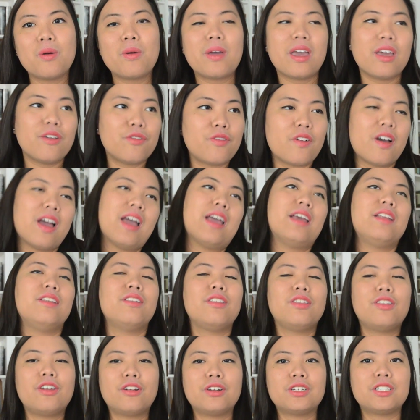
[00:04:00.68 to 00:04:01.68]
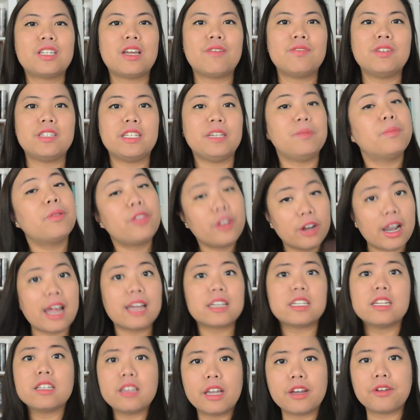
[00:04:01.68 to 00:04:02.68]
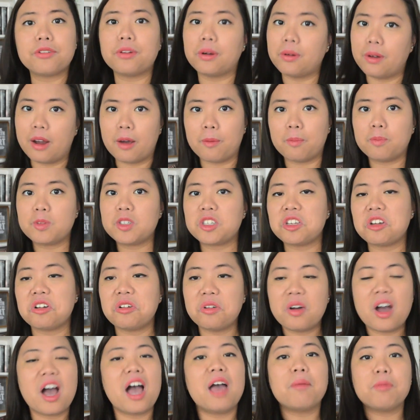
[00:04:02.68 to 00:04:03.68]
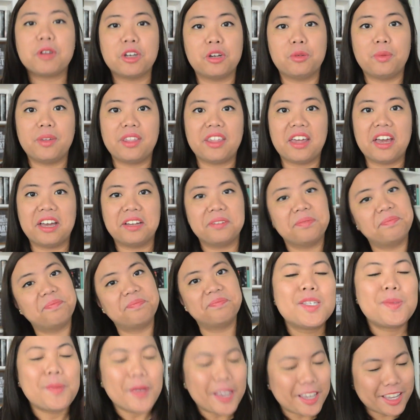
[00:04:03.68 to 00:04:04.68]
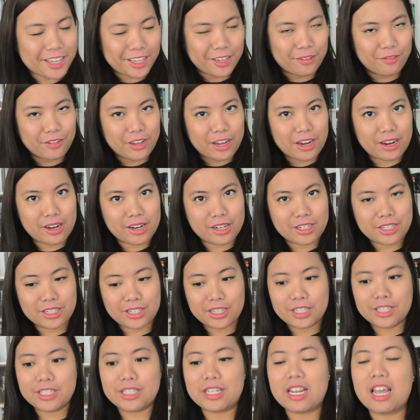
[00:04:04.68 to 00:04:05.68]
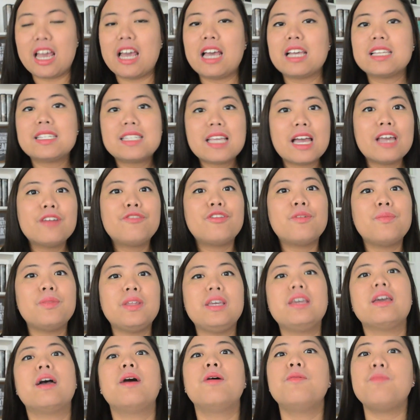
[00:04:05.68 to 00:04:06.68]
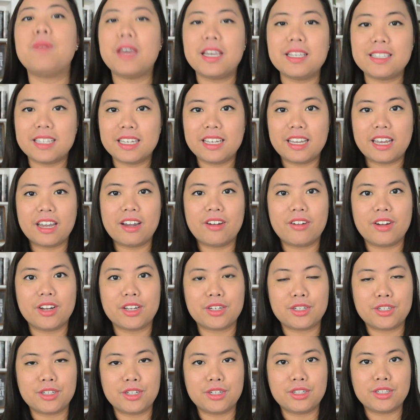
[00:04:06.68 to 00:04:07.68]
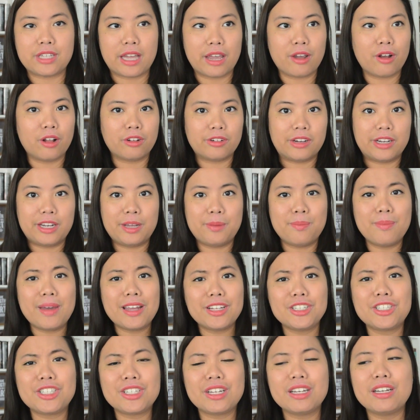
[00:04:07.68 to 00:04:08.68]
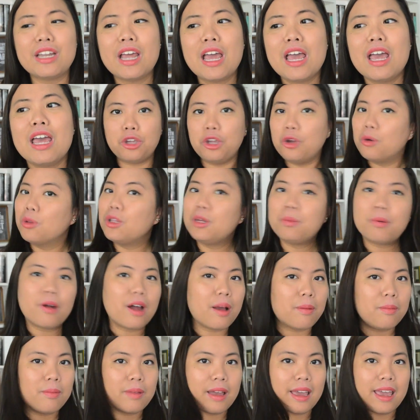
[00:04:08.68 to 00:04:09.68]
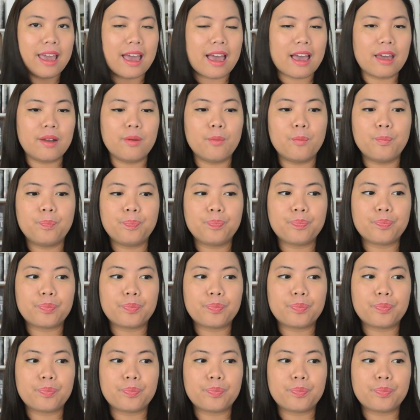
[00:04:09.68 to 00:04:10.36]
okay, fine, they're 17, but they're acting like grown-ups, so I'm good with that. Speaking of characters, aside from the amazing characters I already mentioned, the only problem I had